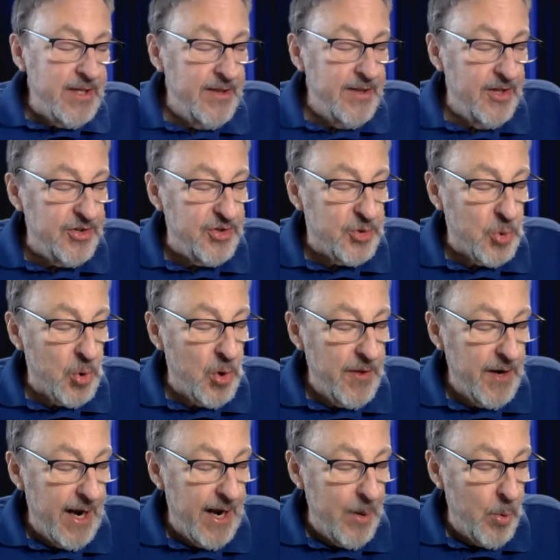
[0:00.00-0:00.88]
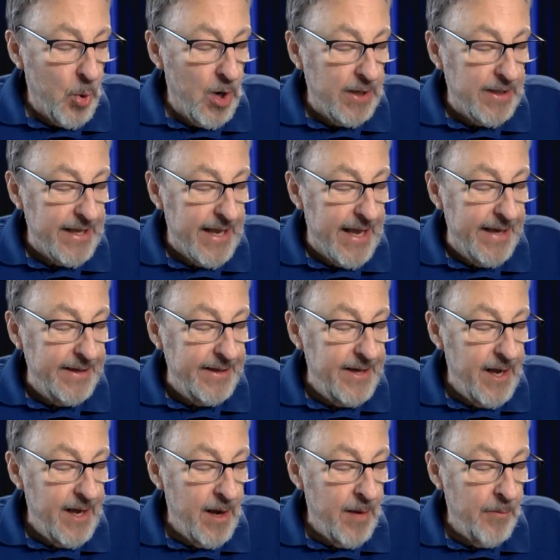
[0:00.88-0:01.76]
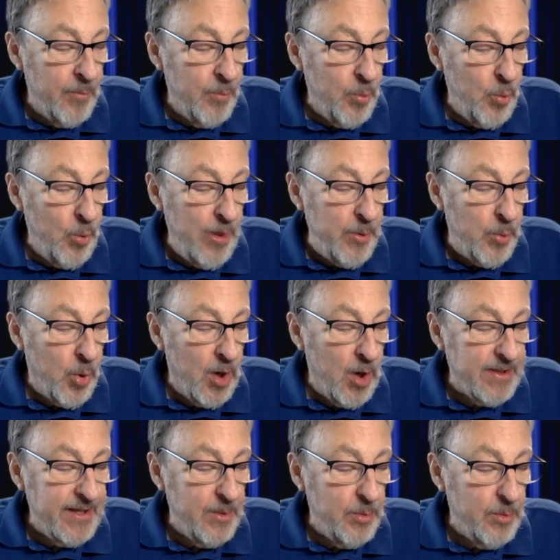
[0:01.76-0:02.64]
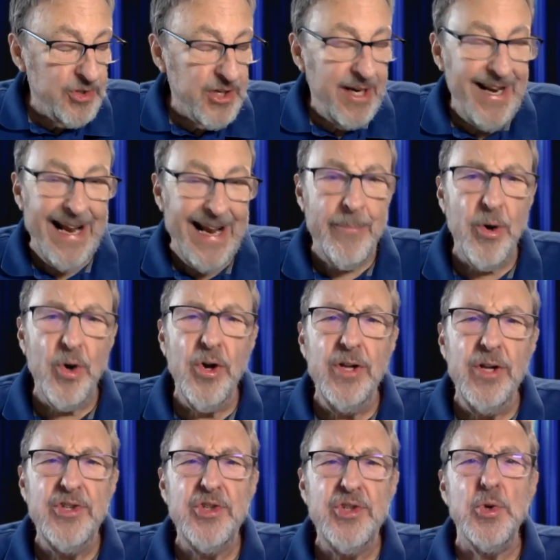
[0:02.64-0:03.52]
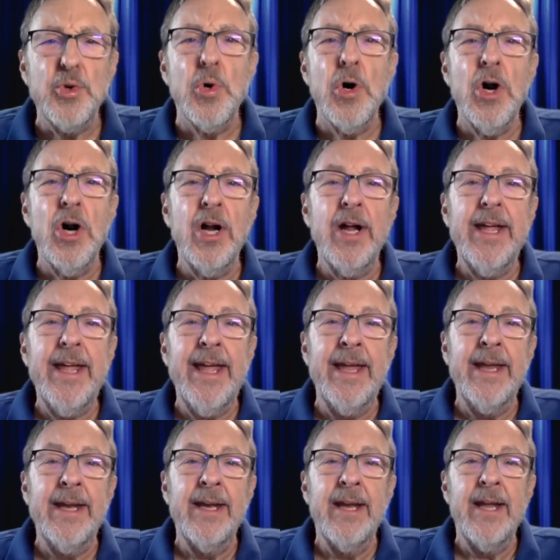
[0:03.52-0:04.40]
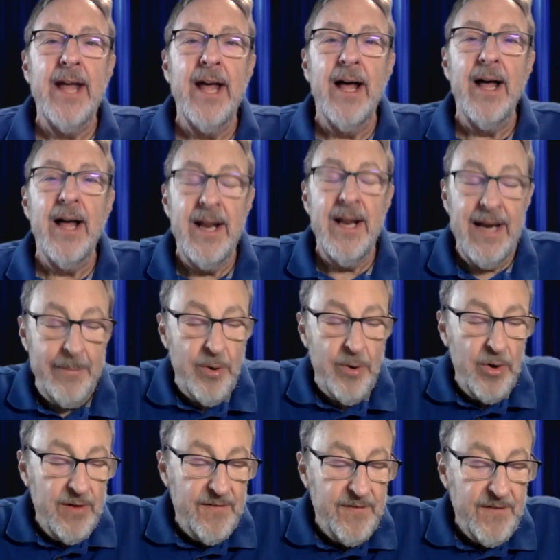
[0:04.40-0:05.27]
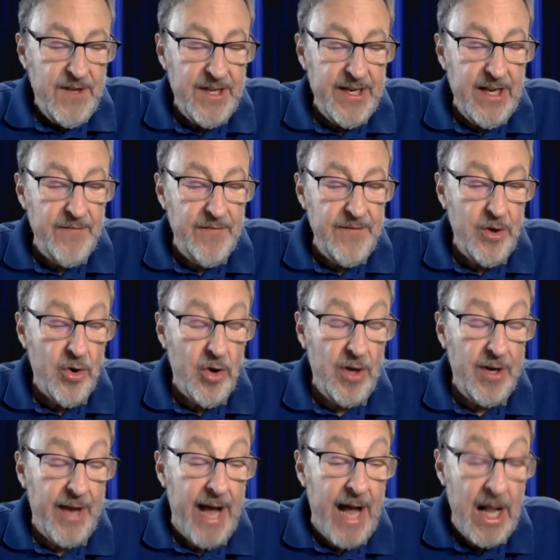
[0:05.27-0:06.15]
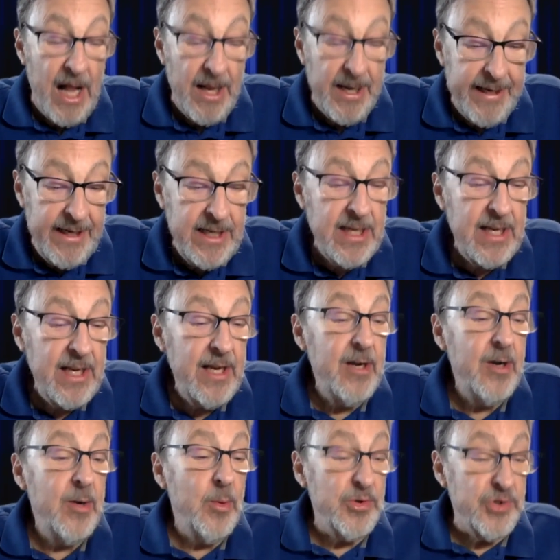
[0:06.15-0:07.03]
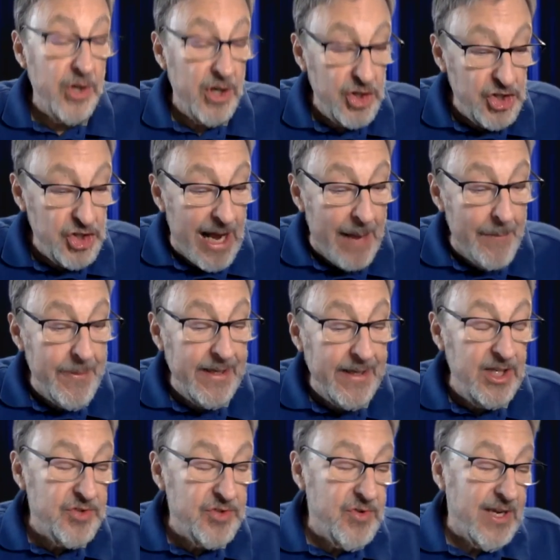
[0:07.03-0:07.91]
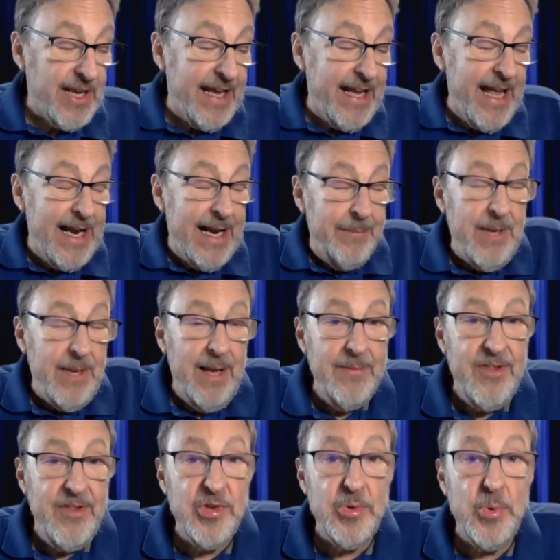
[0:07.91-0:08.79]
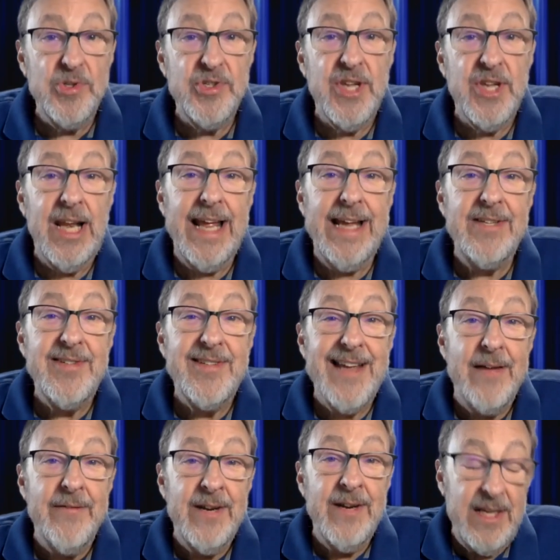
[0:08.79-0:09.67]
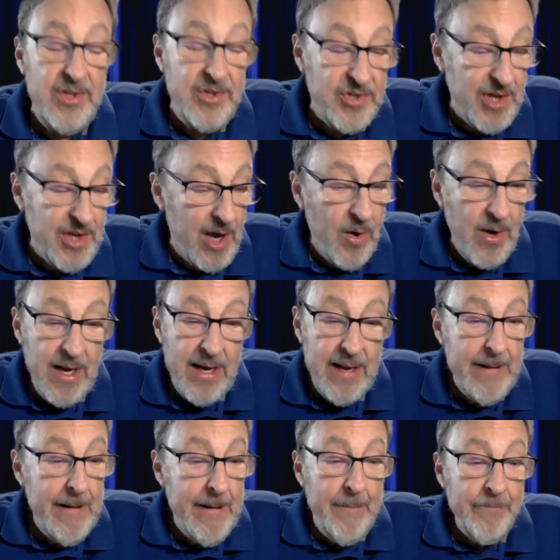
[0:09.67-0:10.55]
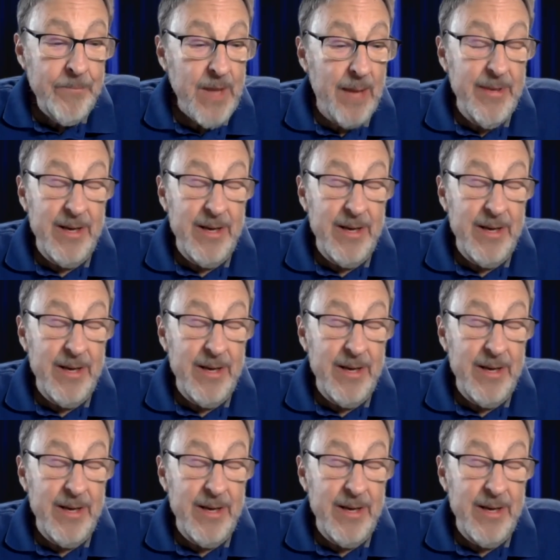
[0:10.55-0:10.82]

In the store that I worked at, um, we worked. It was a neighborhood store in uh, a neighborhood of Philadelphia called Olney. It was on a shopping district. Again, I'm, i this was the late '70s, so I